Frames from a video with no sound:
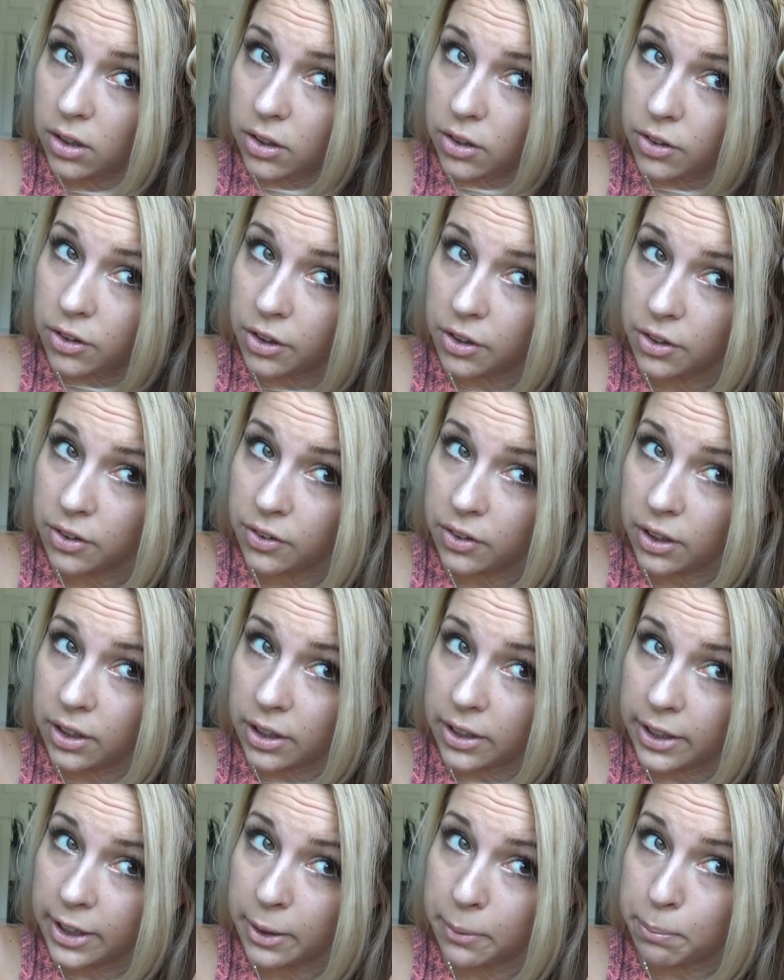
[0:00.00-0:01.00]
So you're just going
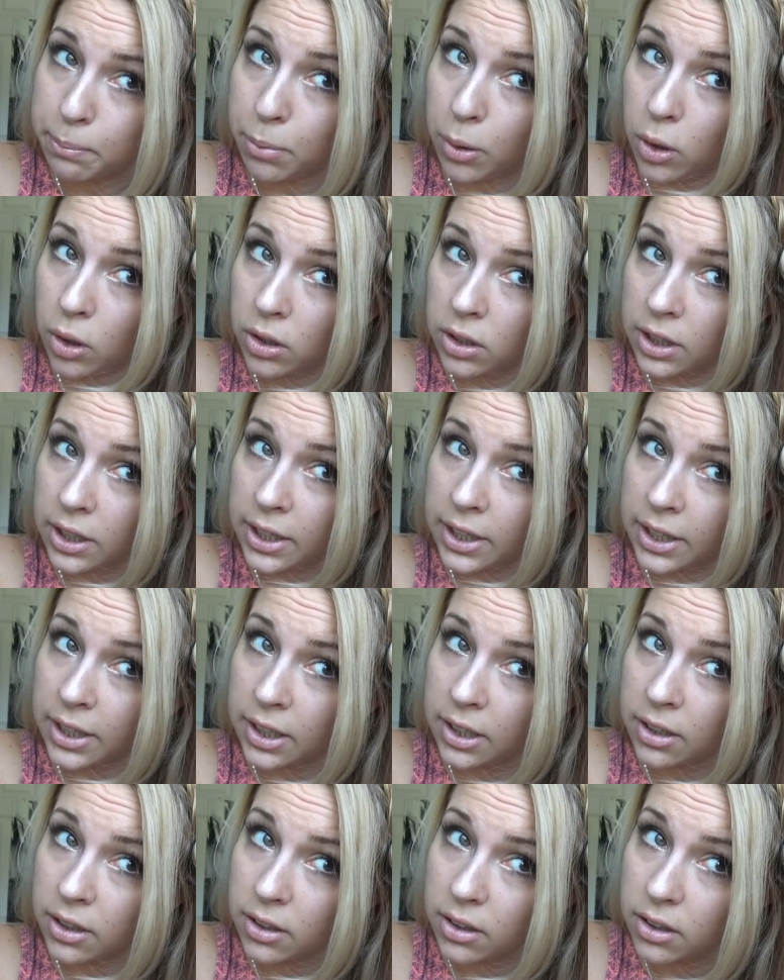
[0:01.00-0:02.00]
to keep
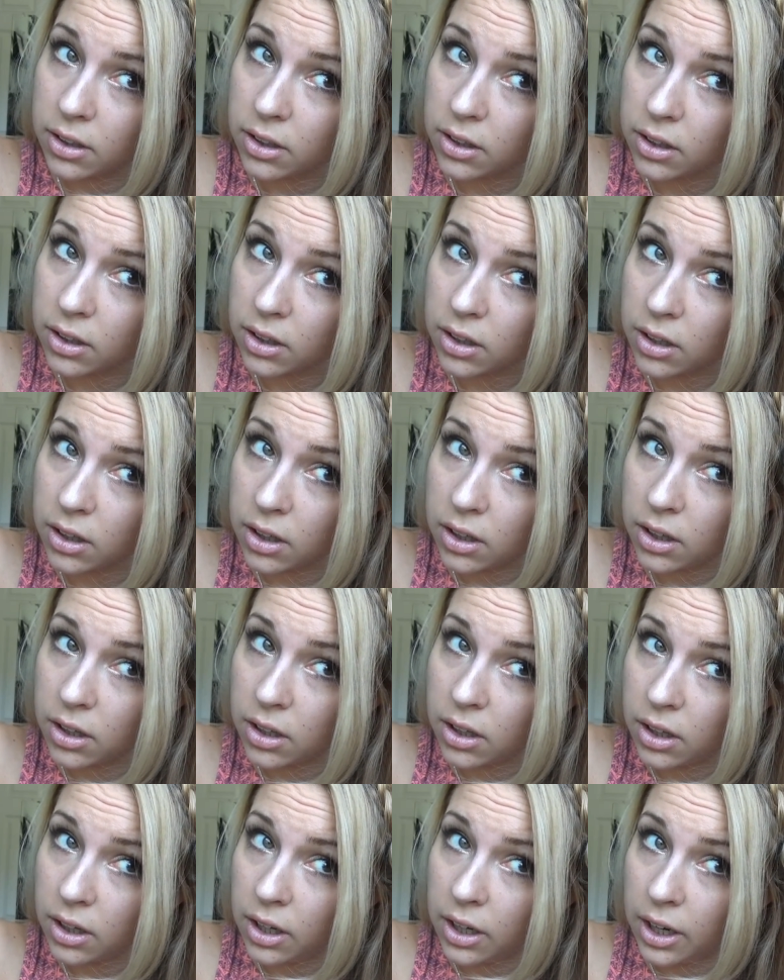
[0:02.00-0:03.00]
pulling.
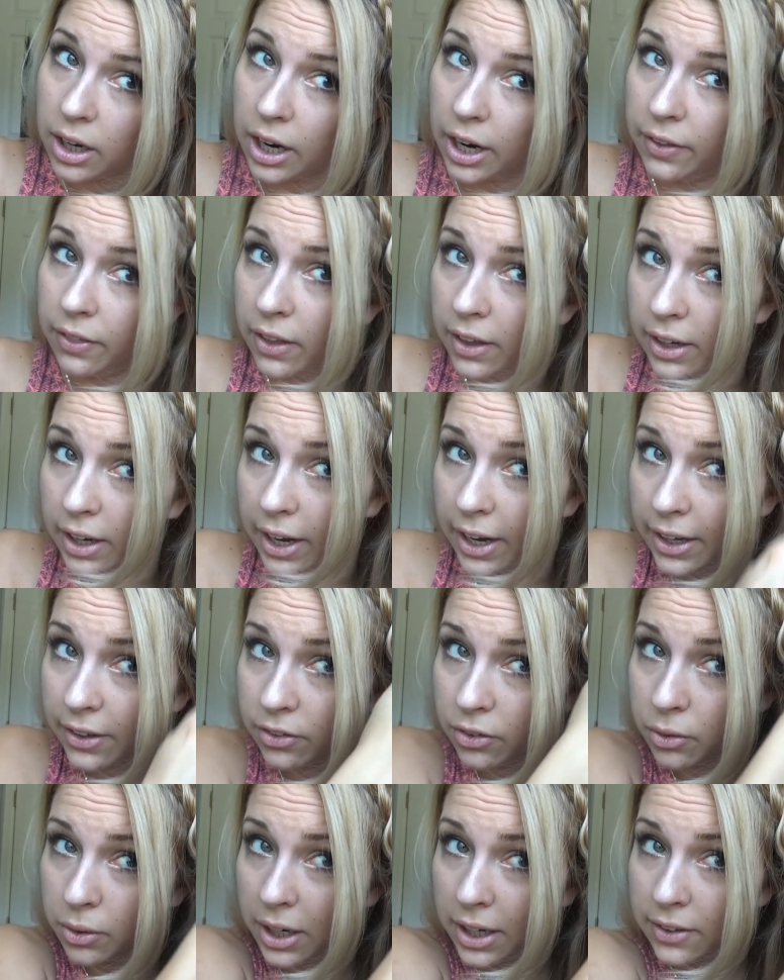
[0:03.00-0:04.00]
And then
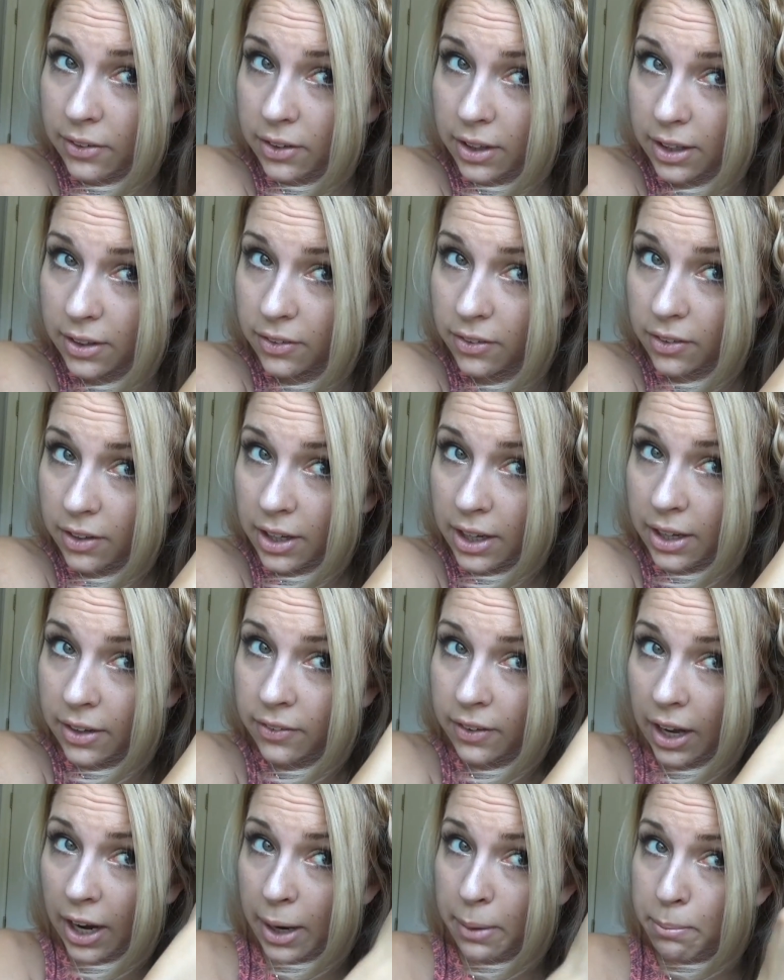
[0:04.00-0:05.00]
as you guys can see, as
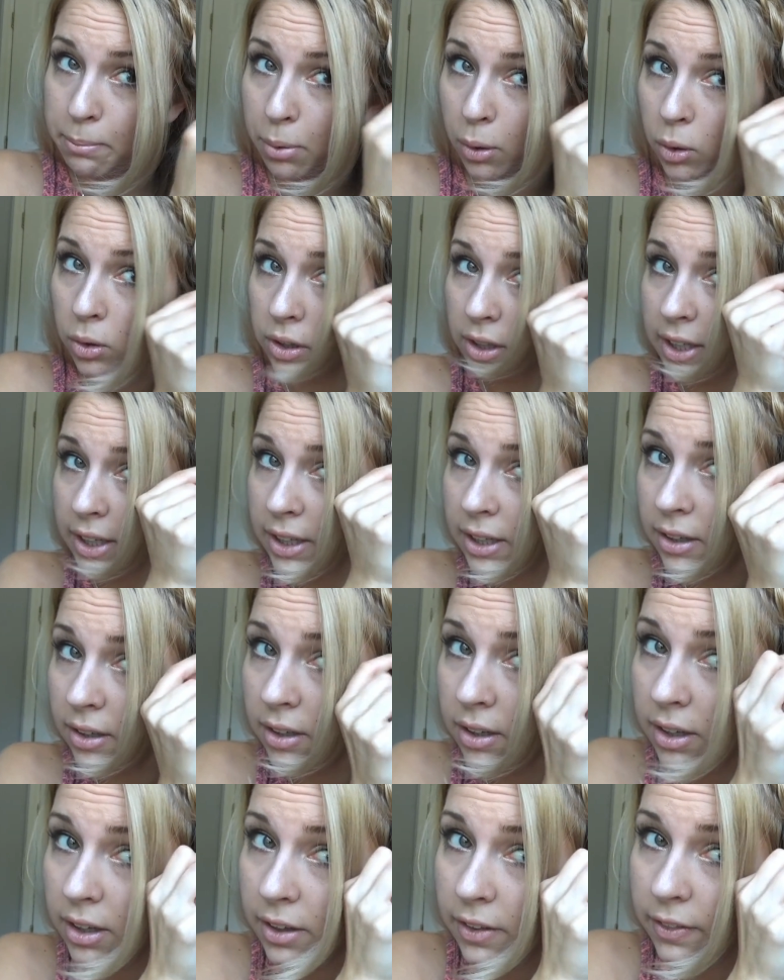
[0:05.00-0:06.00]
I'm pulling,
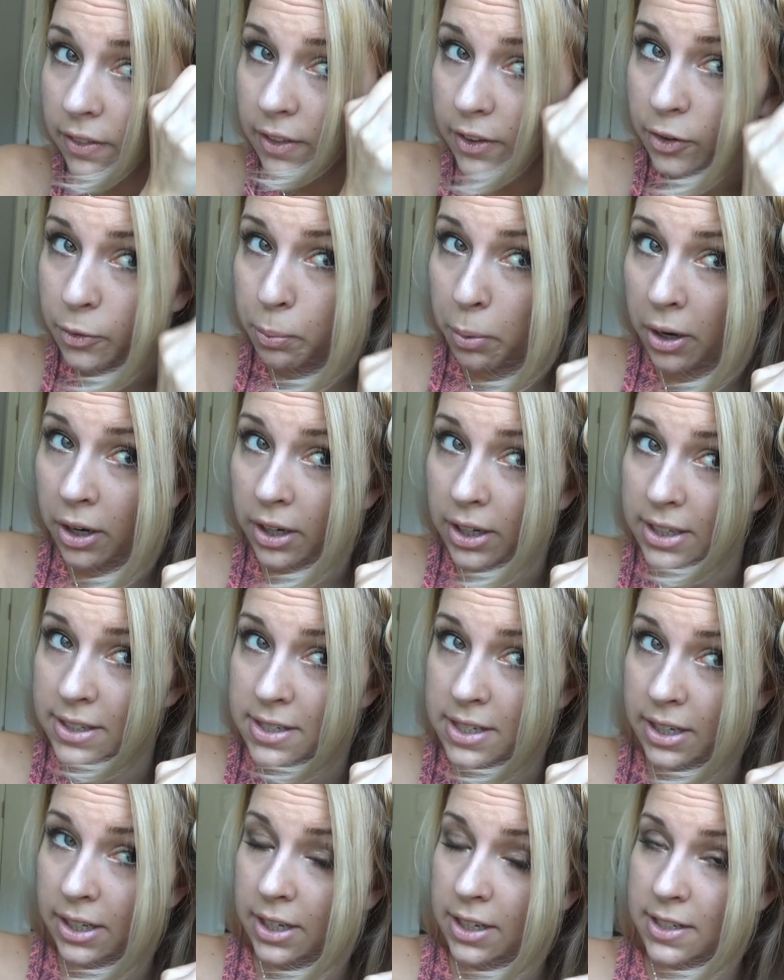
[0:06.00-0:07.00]
this part is
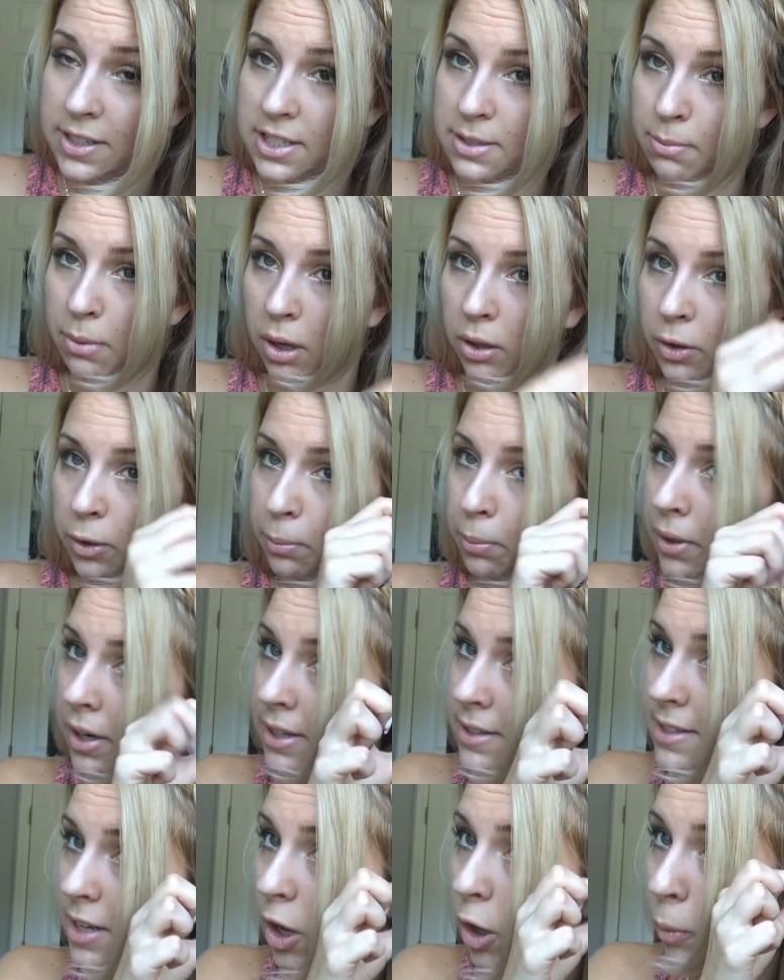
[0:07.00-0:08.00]
getting smaller, but
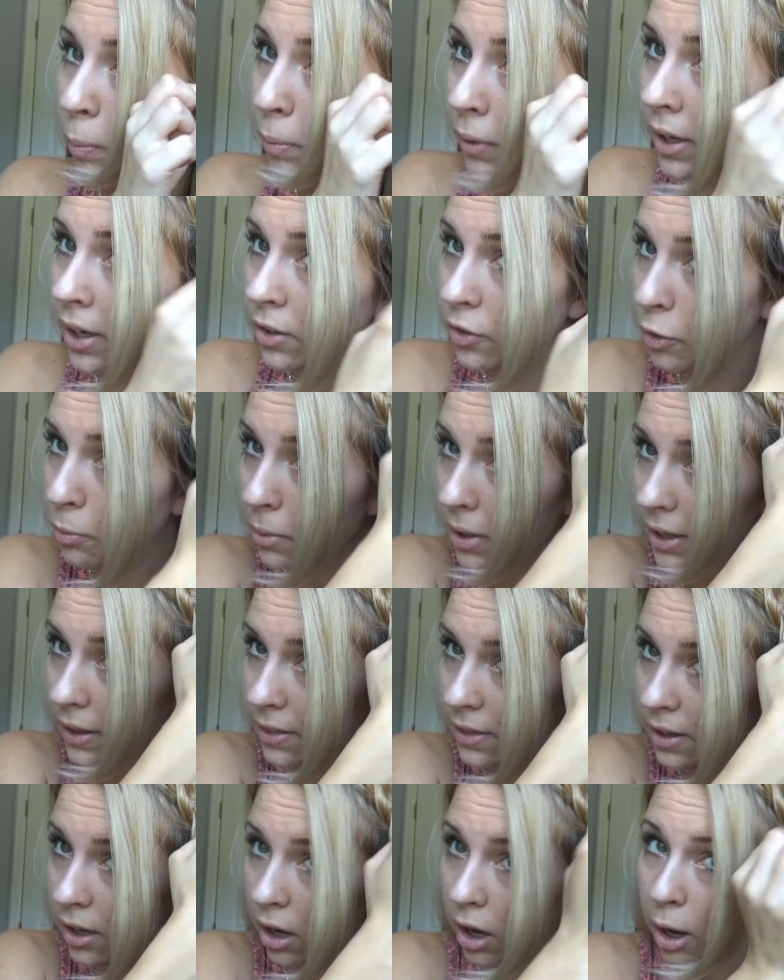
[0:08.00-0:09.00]
it's helping to make
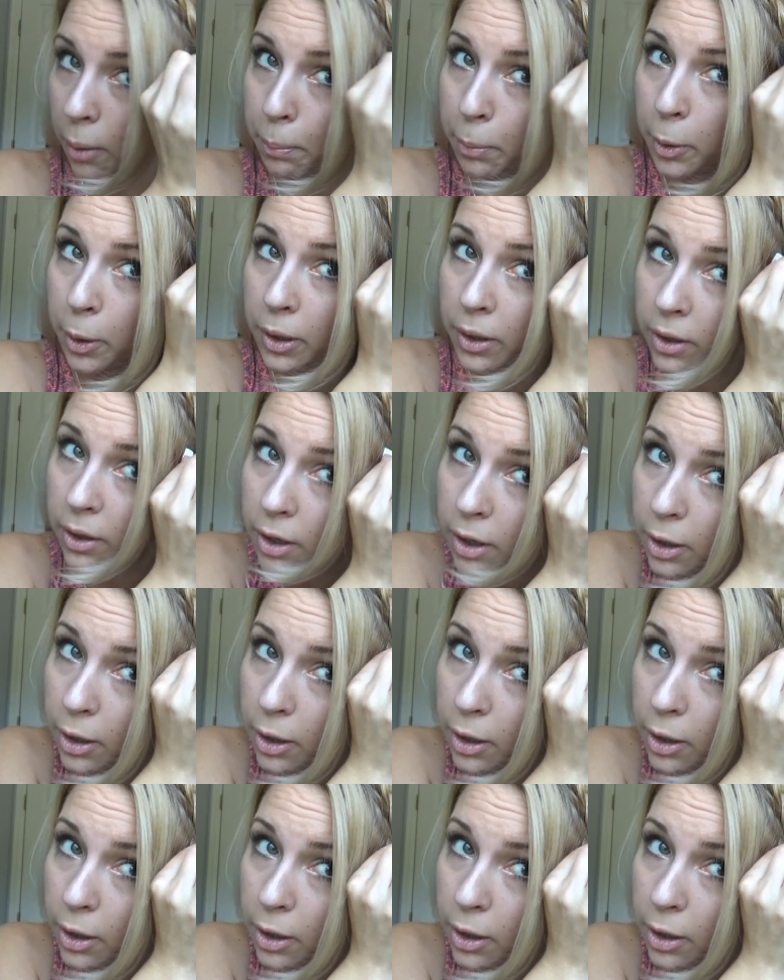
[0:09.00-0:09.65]
the upper